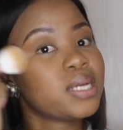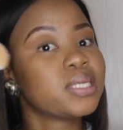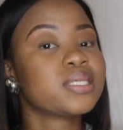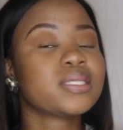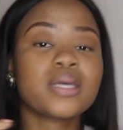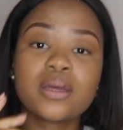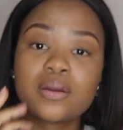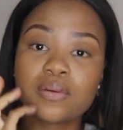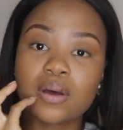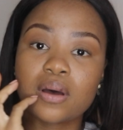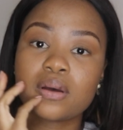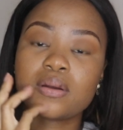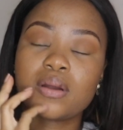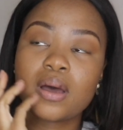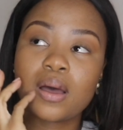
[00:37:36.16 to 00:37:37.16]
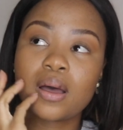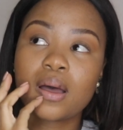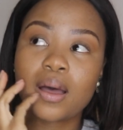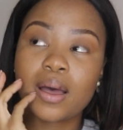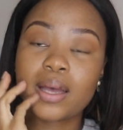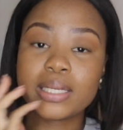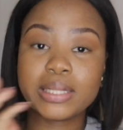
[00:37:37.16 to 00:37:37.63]
second round,
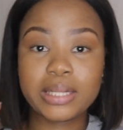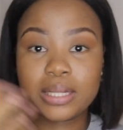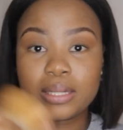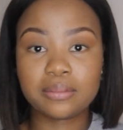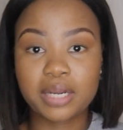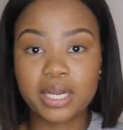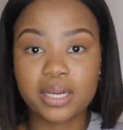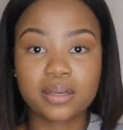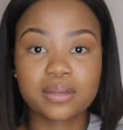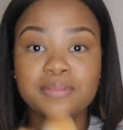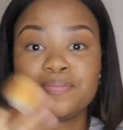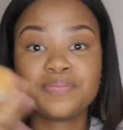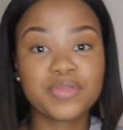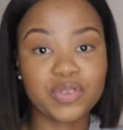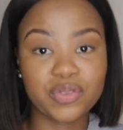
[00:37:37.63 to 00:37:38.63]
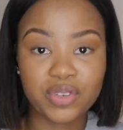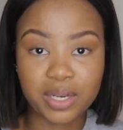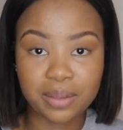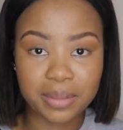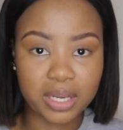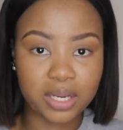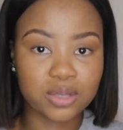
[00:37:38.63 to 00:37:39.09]
I didn't make it. Rhea
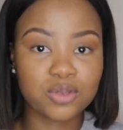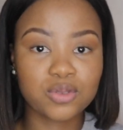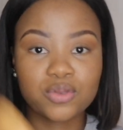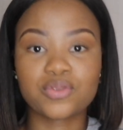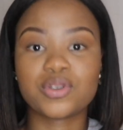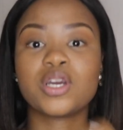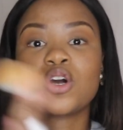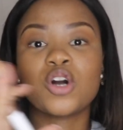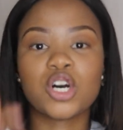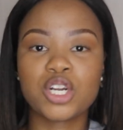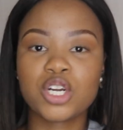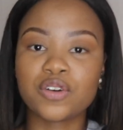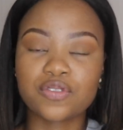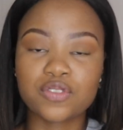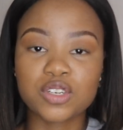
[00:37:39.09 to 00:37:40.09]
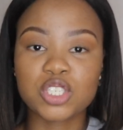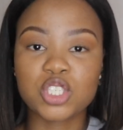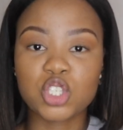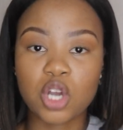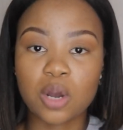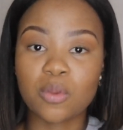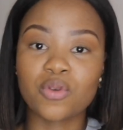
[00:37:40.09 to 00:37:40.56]
made it. So Rhea got her first
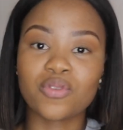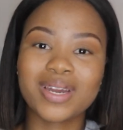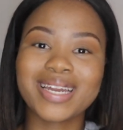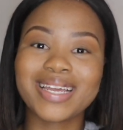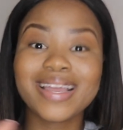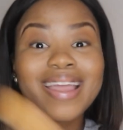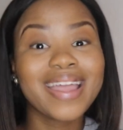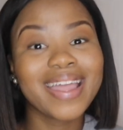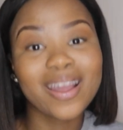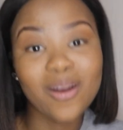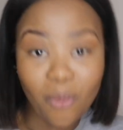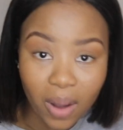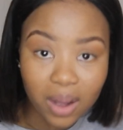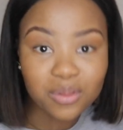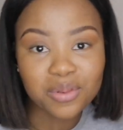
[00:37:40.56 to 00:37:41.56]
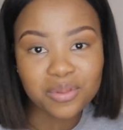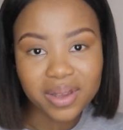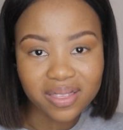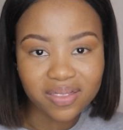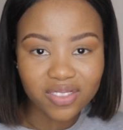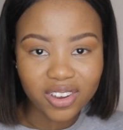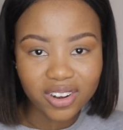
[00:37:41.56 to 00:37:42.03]
job already while we were
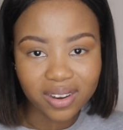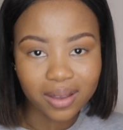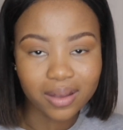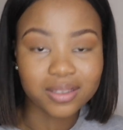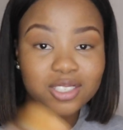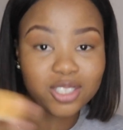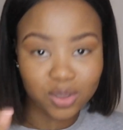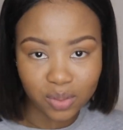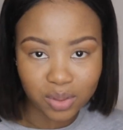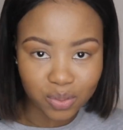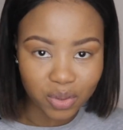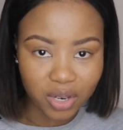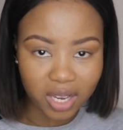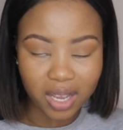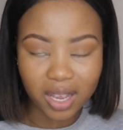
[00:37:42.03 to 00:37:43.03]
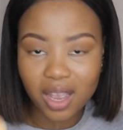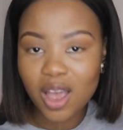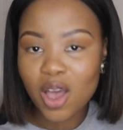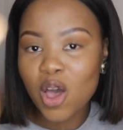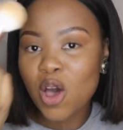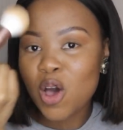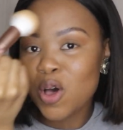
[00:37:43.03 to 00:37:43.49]
in third year. She was working.
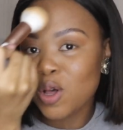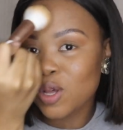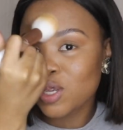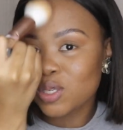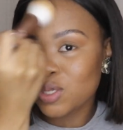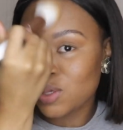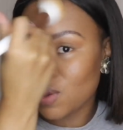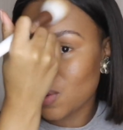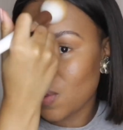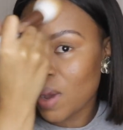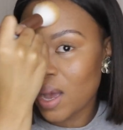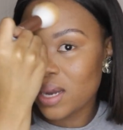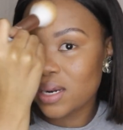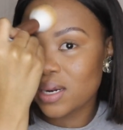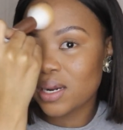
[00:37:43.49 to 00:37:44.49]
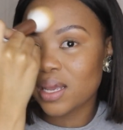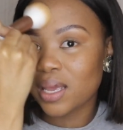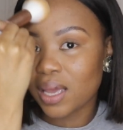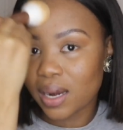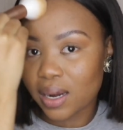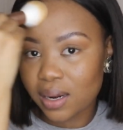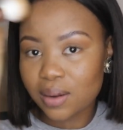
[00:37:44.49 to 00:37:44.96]
So I didn't
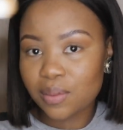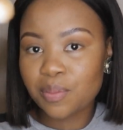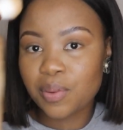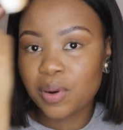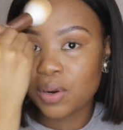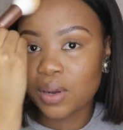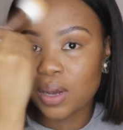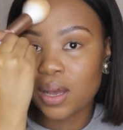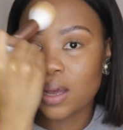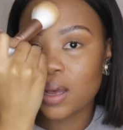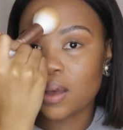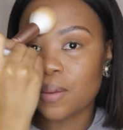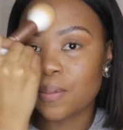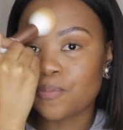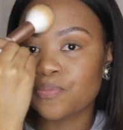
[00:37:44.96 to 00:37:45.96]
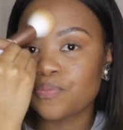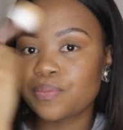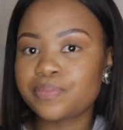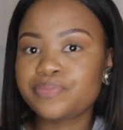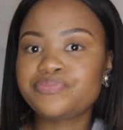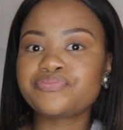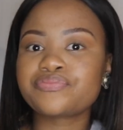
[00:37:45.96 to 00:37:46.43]
get it,
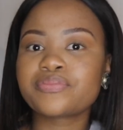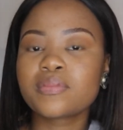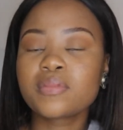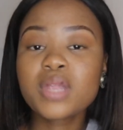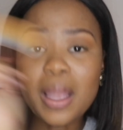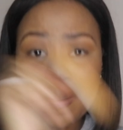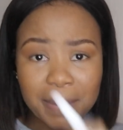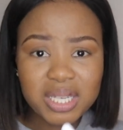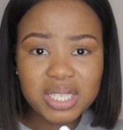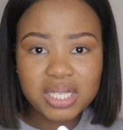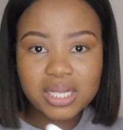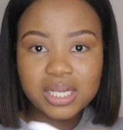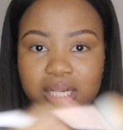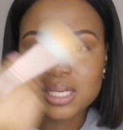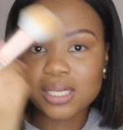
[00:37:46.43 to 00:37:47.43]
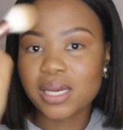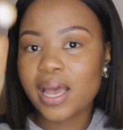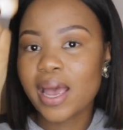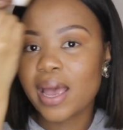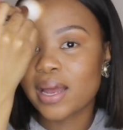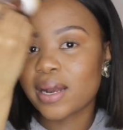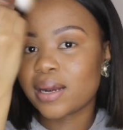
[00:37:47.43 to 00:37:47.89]
but she did.
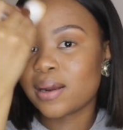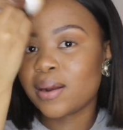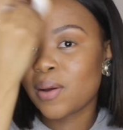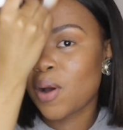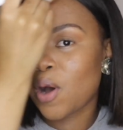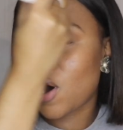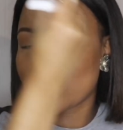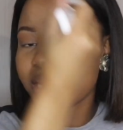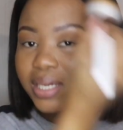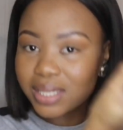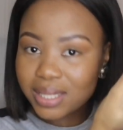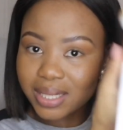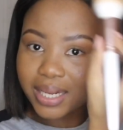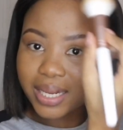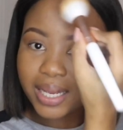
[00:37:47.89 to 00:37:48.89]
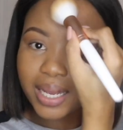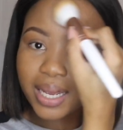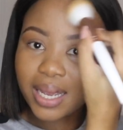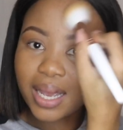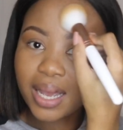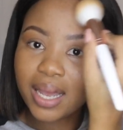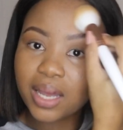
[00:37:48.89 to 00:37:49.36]
And honestly,
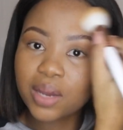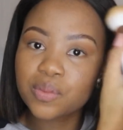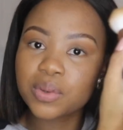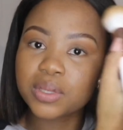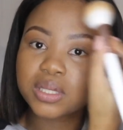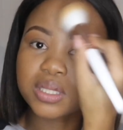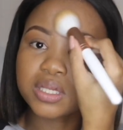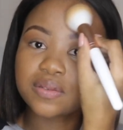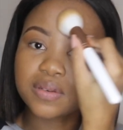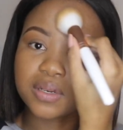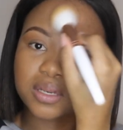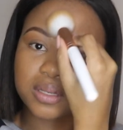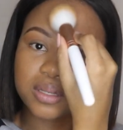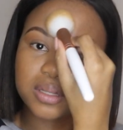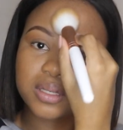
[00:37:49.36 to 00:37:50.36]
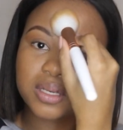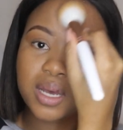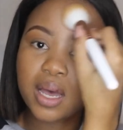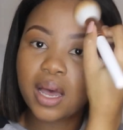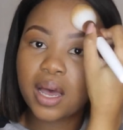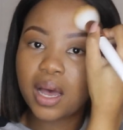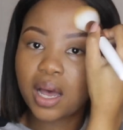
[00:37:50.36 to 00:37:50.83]
it was difficult.
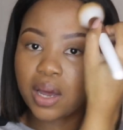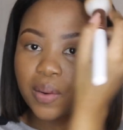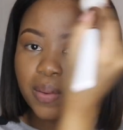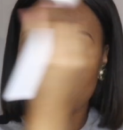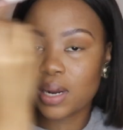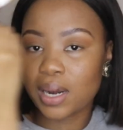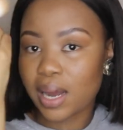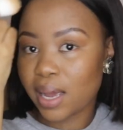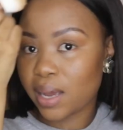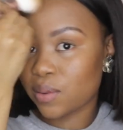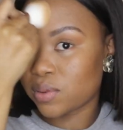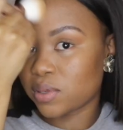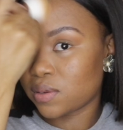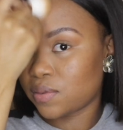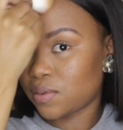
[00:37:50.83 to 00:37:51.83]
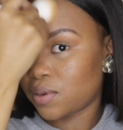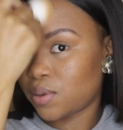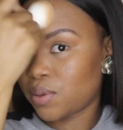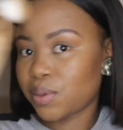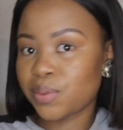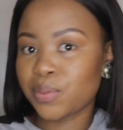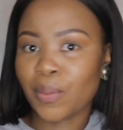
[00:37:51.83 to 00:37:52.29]
I don't want to lie, it was a
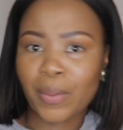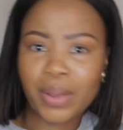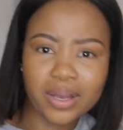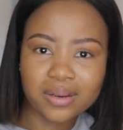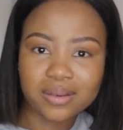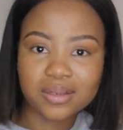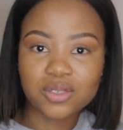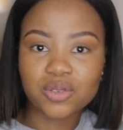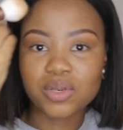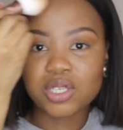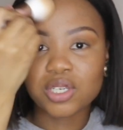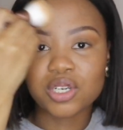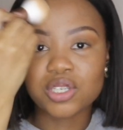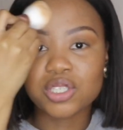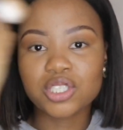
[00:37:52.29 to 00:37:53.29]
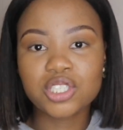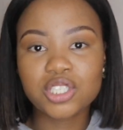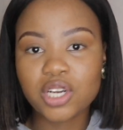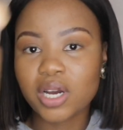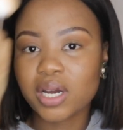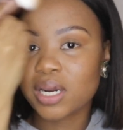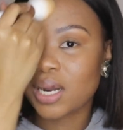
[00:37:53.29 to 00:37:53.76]
really weird situation because she
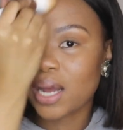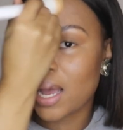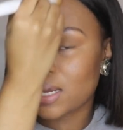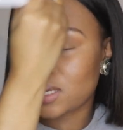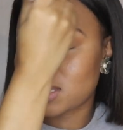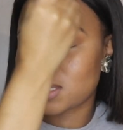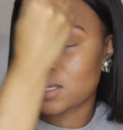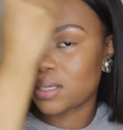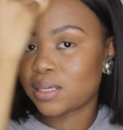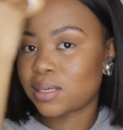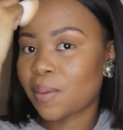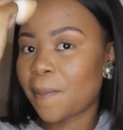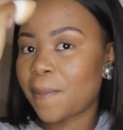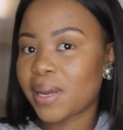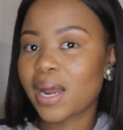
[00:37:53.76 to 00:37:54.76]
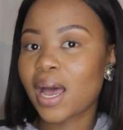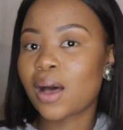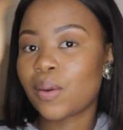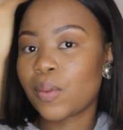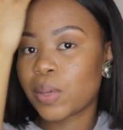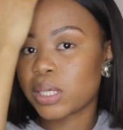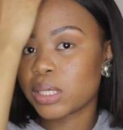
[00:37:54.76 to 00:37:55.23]
got it, I didn't. But I
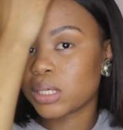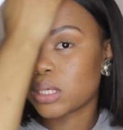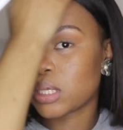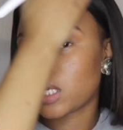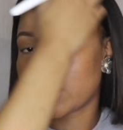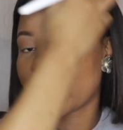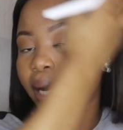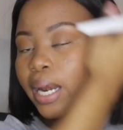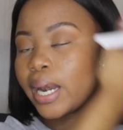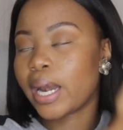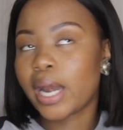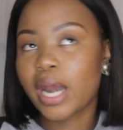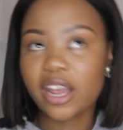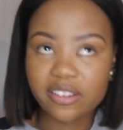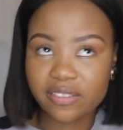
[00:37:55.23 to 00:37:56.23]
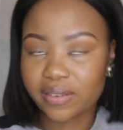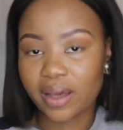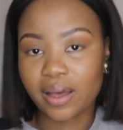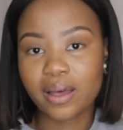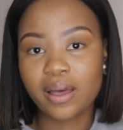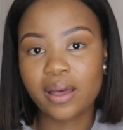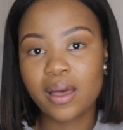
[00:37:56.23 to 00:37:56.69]
was never
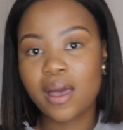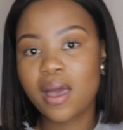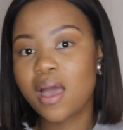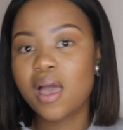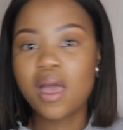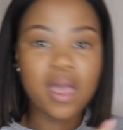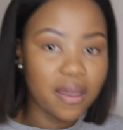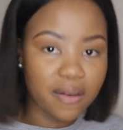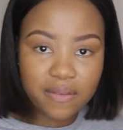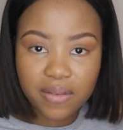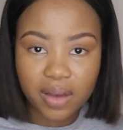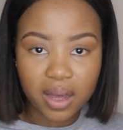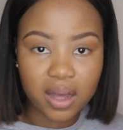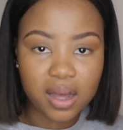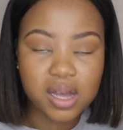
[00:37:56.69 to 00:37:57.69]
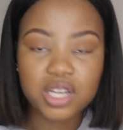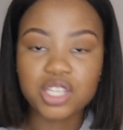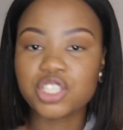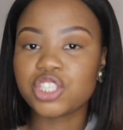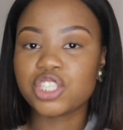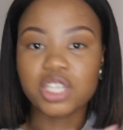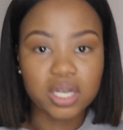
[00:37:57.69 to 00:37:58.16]
ever
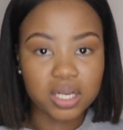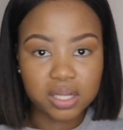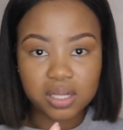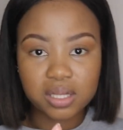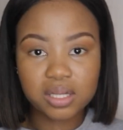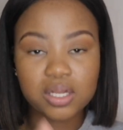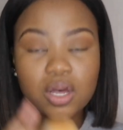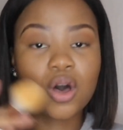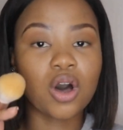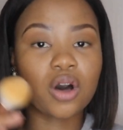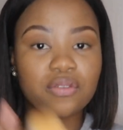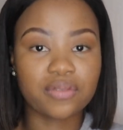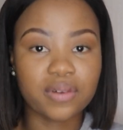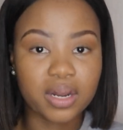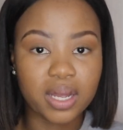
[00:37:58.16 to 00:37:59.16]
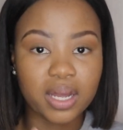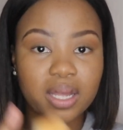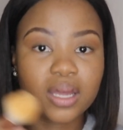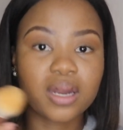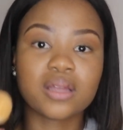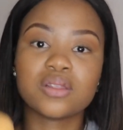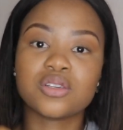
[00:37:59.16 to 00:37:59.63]
jealous of Rhea
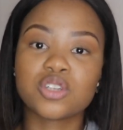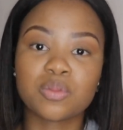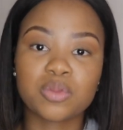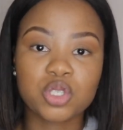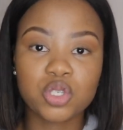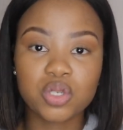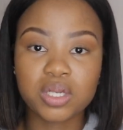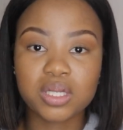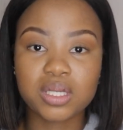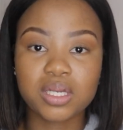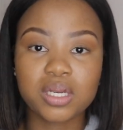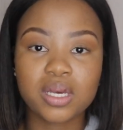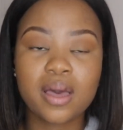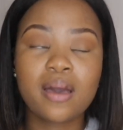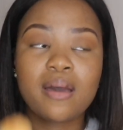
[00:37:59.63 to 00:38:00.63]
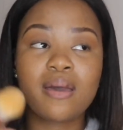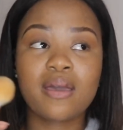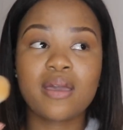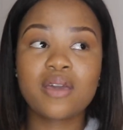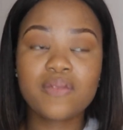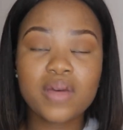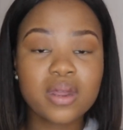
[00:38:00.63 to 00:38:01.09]
getting this opportunity.
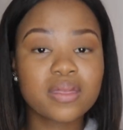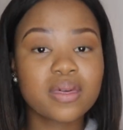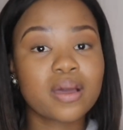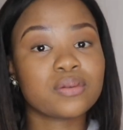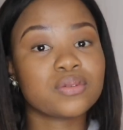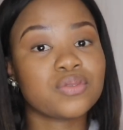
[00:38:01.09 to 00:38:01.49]
If anything, I was